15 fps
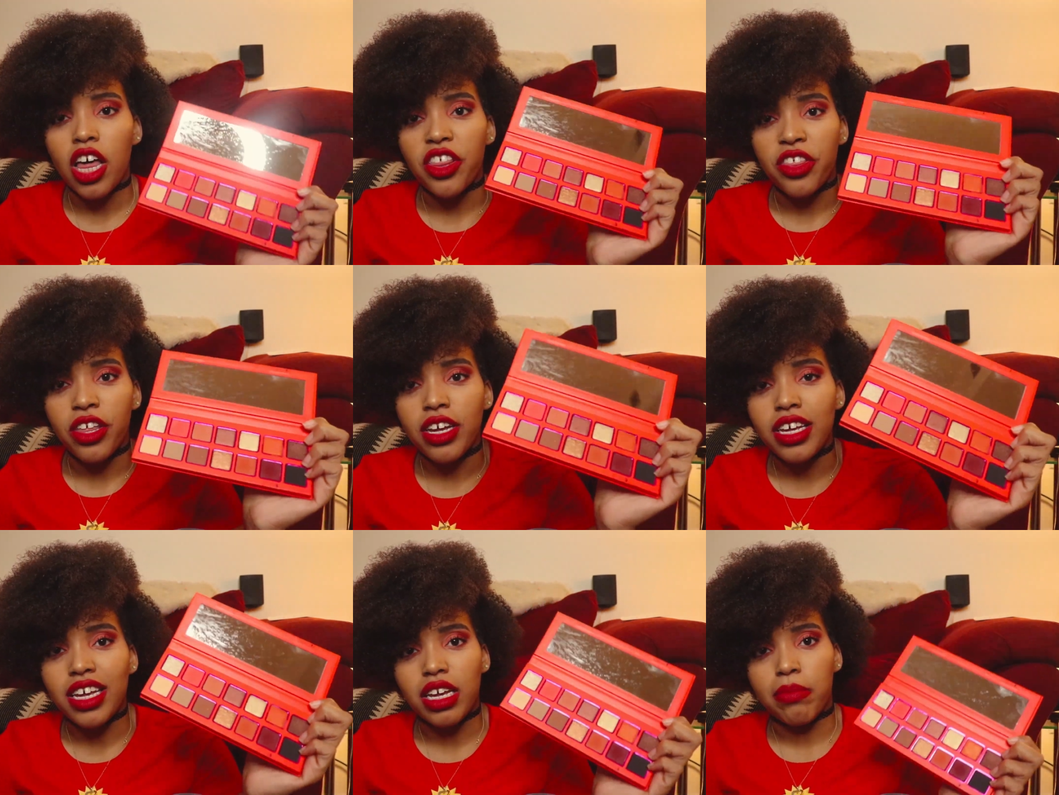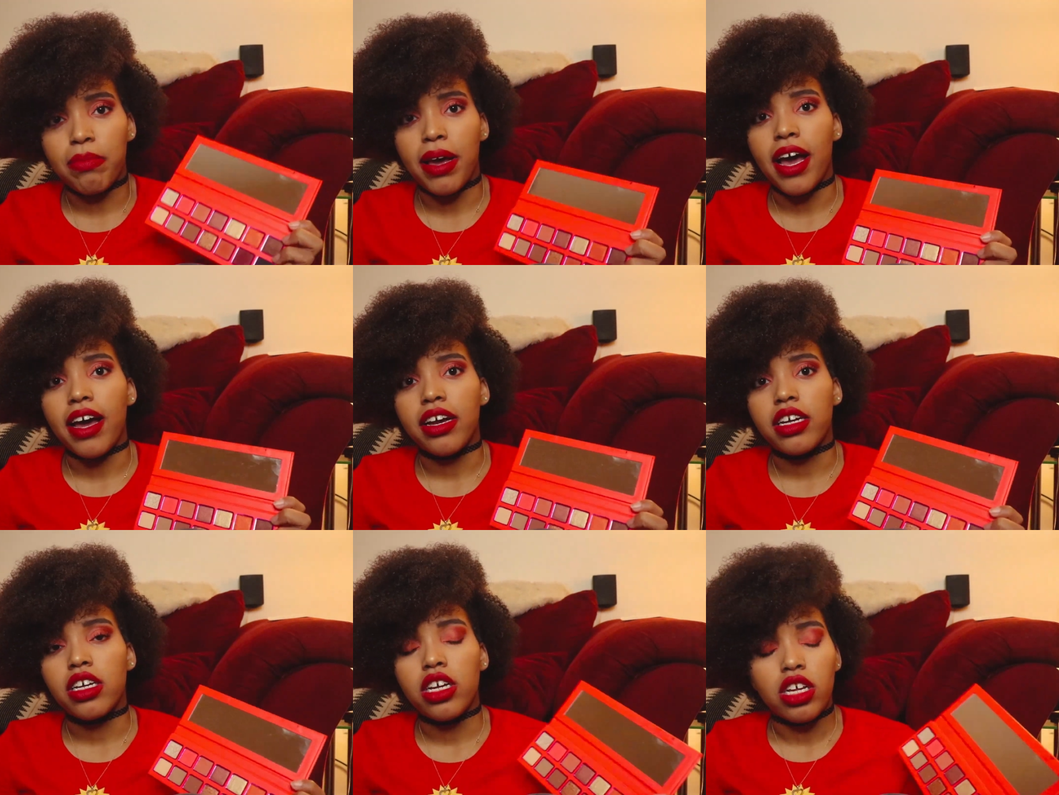the
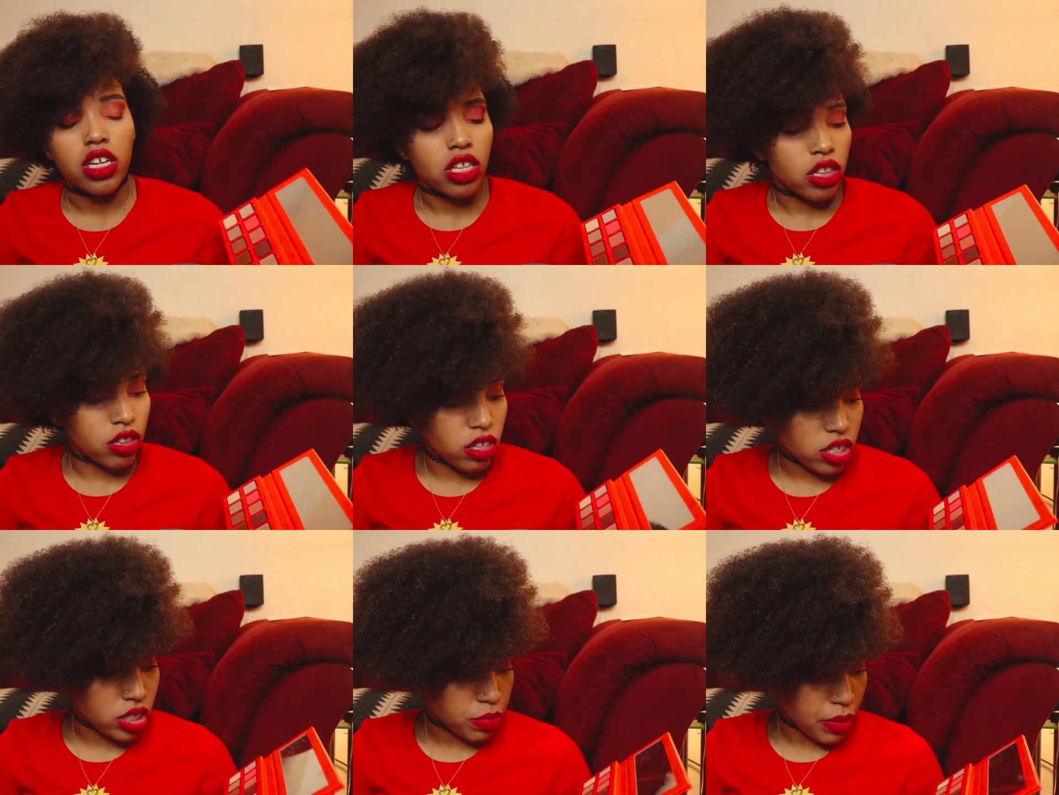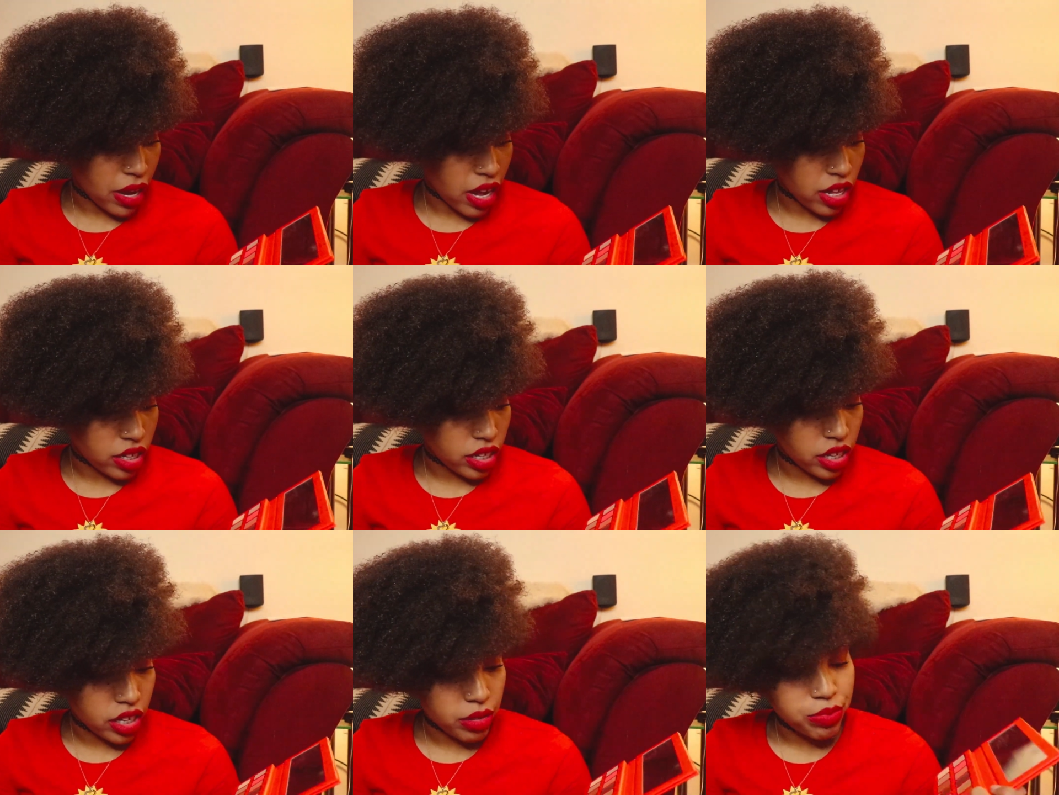kickback. This
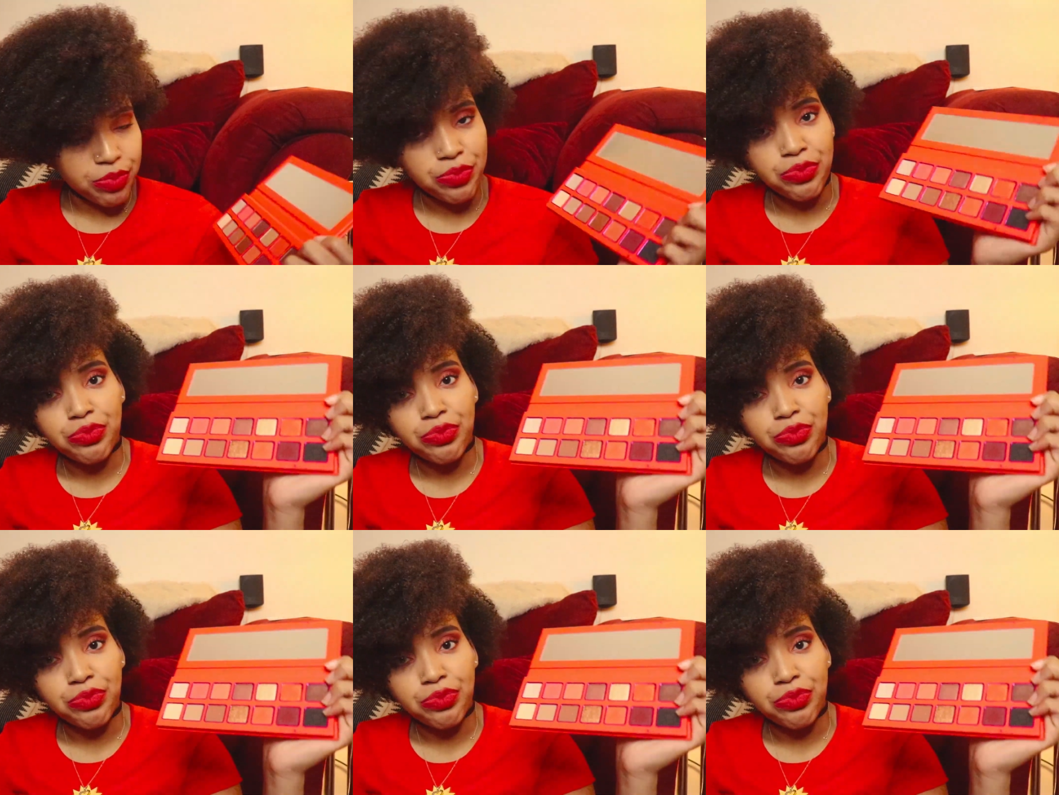palette